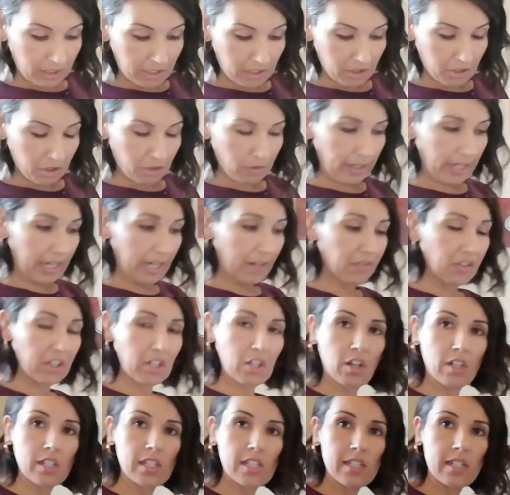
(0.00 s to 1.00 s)
I have a
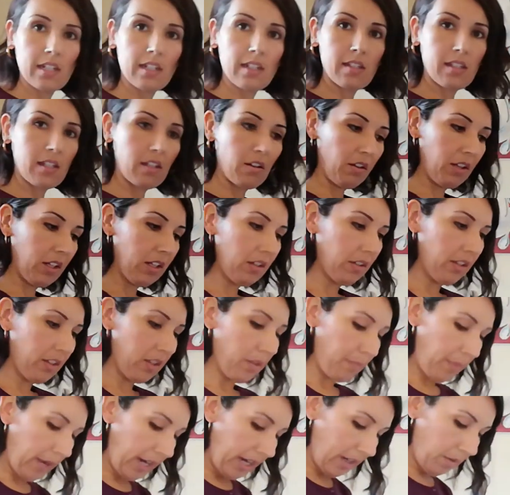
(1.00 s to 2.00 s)
nonstick skillet on the
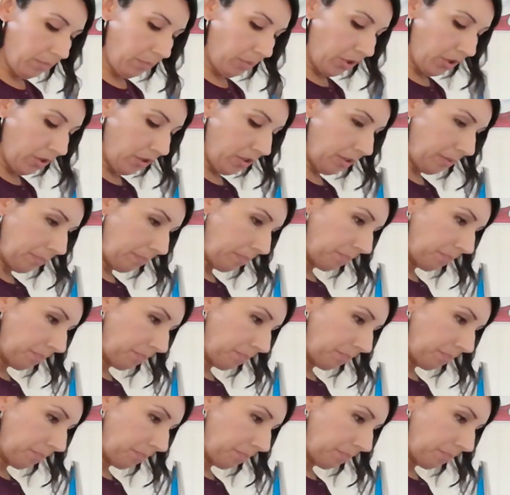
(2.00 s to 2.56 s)
back burner.